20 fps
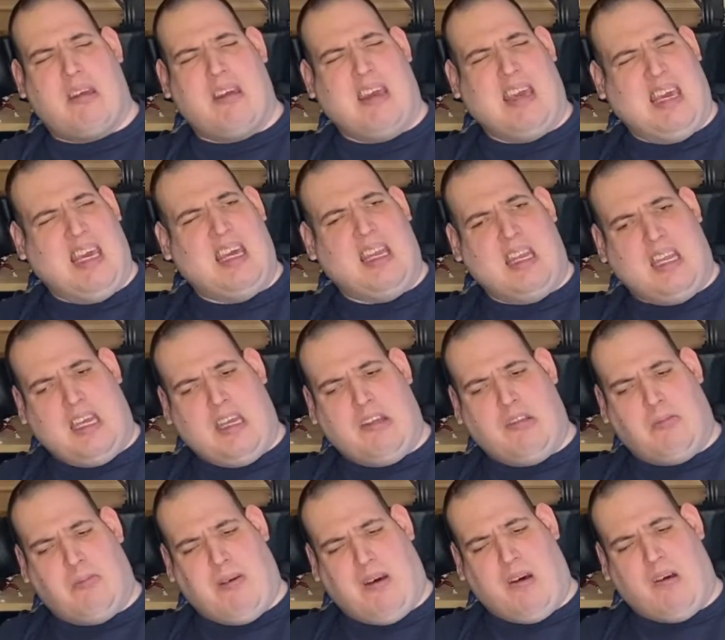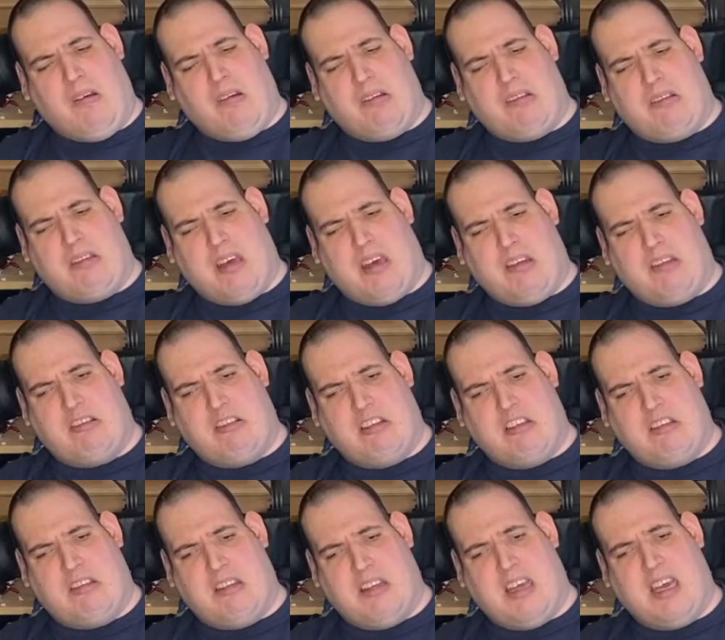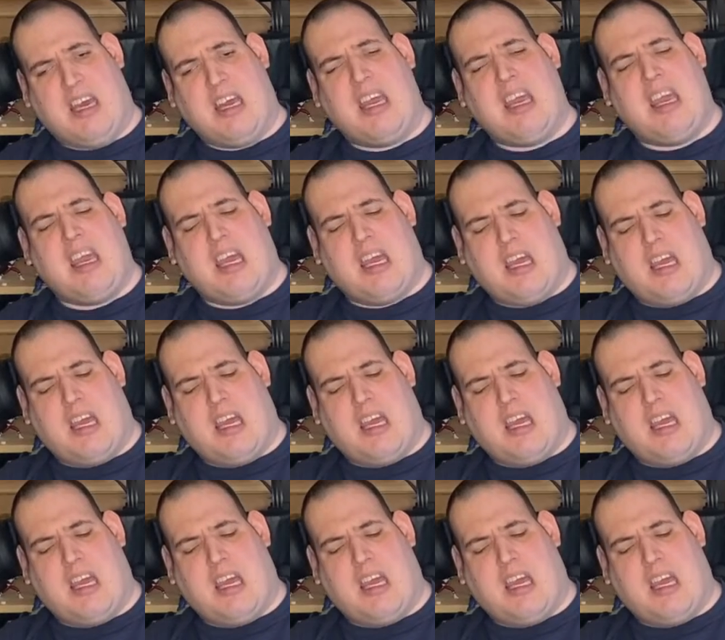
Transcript: in his box, I should say,